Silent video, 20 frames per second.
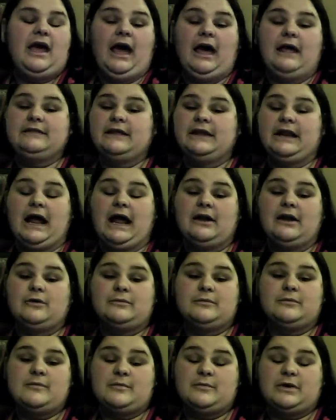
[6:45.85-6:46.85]
and then I don't
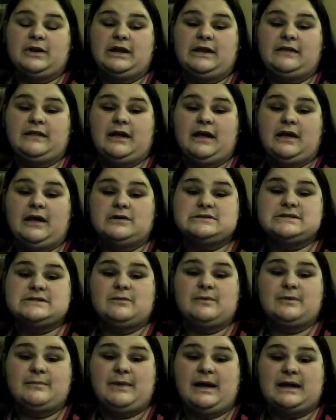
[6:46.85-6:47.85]
remember anything else. I
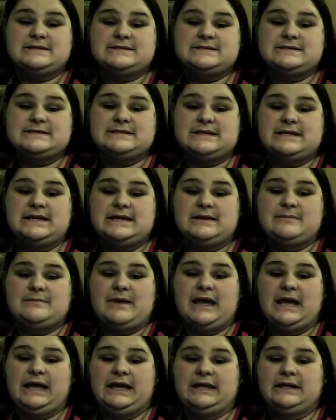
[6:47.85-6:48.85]
went back to sleep,
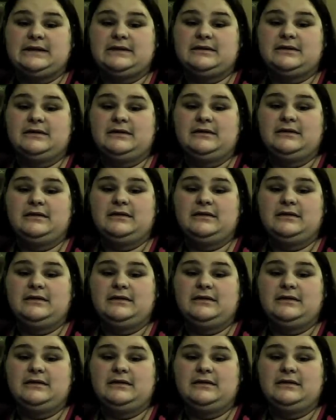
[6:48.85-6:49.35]
and